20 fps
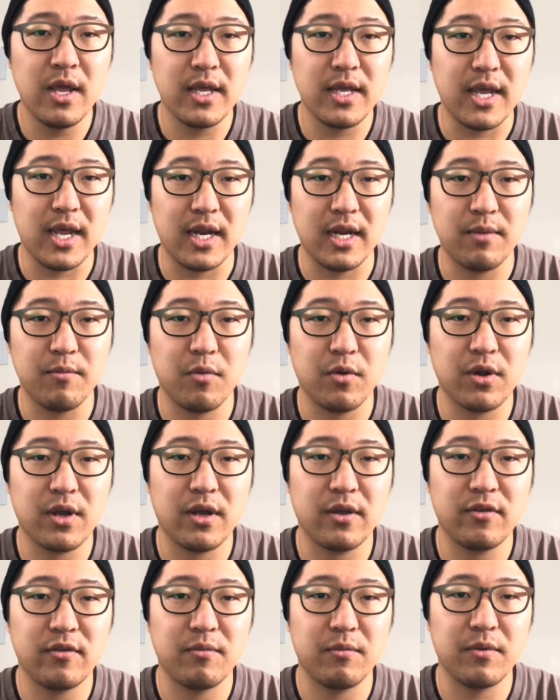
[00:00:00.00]
gaining more
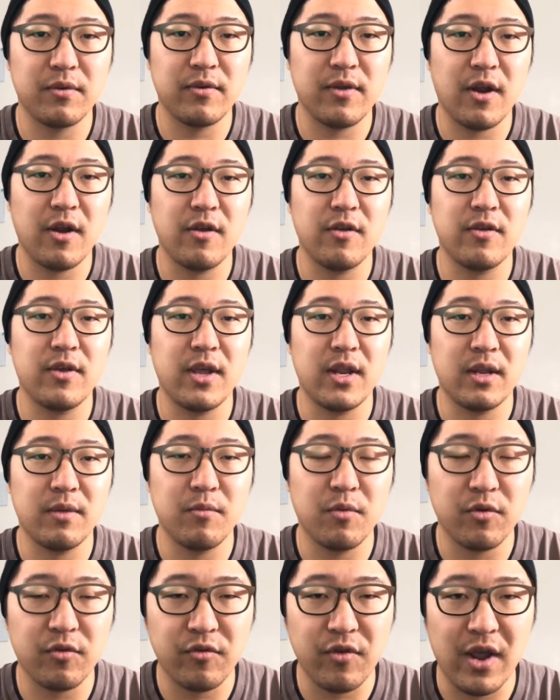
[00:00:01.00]
customers, how are you gaining
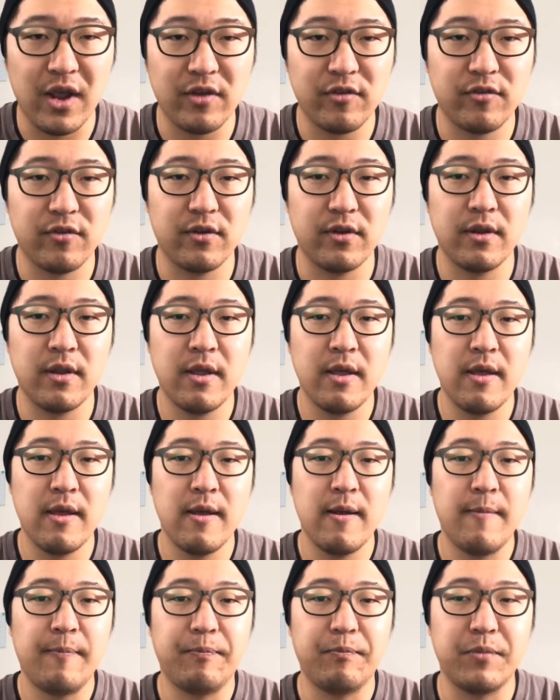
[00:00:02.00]
more traction?
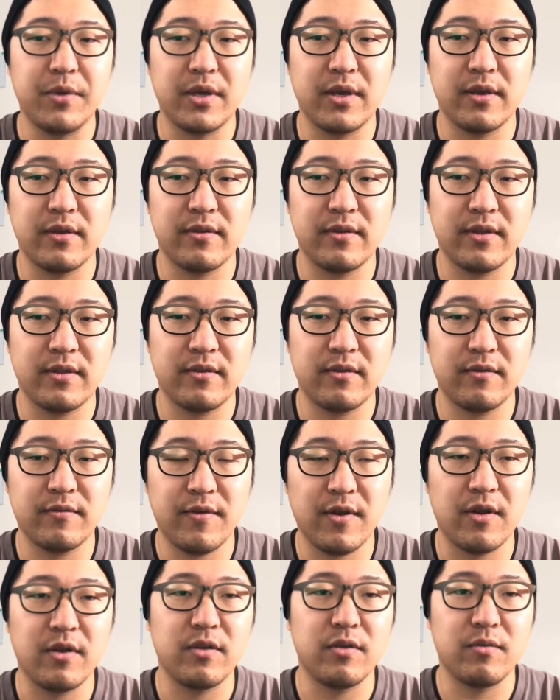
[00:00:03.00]
Because that's a
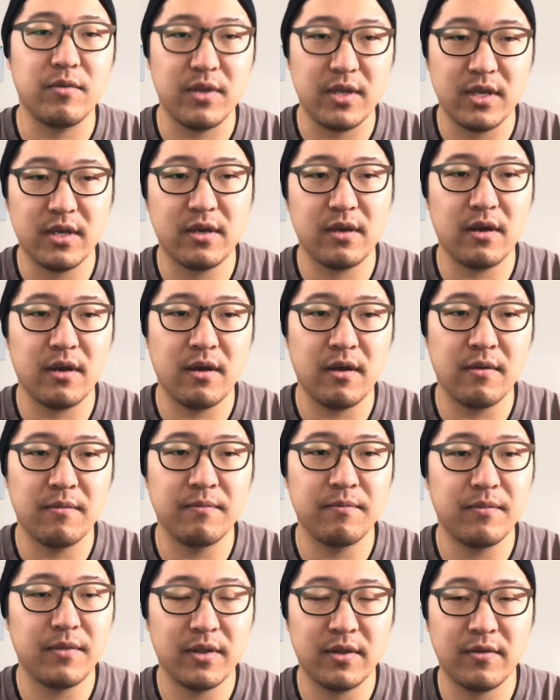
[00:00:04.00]
very unique,
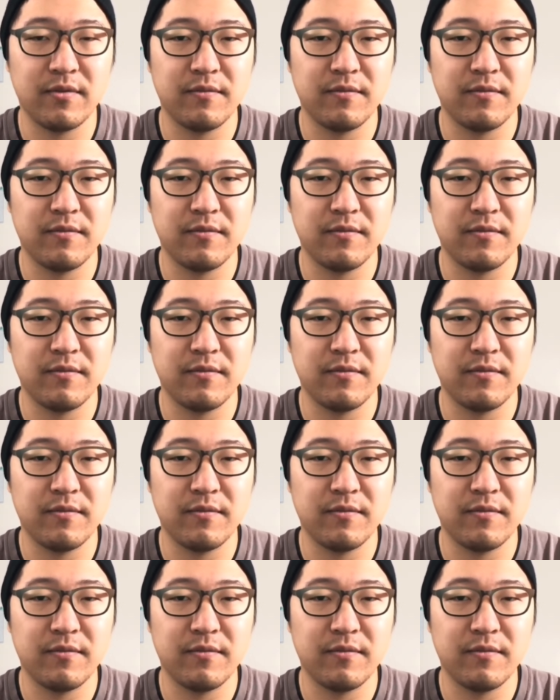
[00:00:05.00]
it's